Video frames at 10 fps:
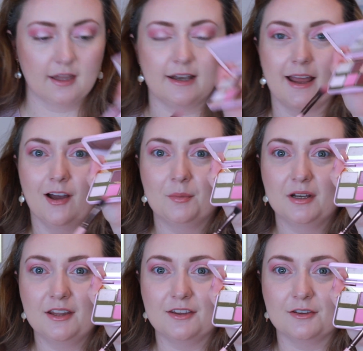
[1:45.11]
Now I'm
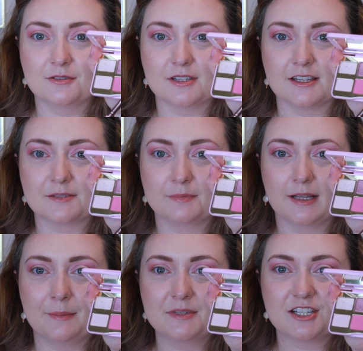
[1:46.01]
going to use this
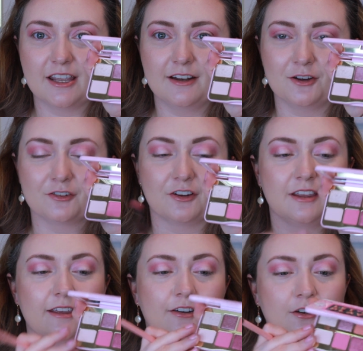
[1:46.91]
plum shade over
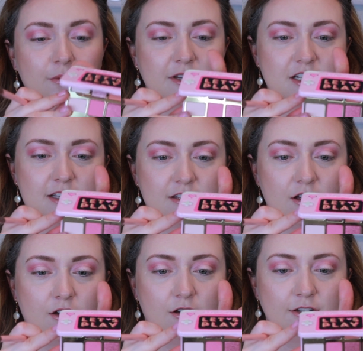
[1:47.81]
here, which is
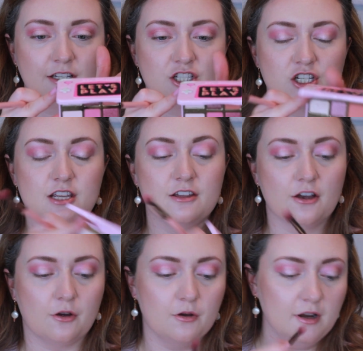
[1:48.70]
called Cheat
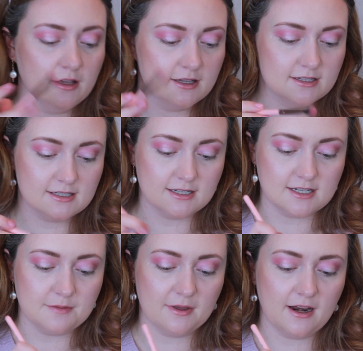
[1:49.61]
Code, to
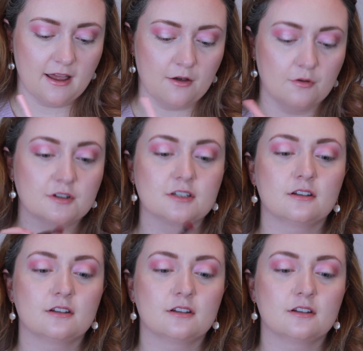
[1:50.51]
deepen up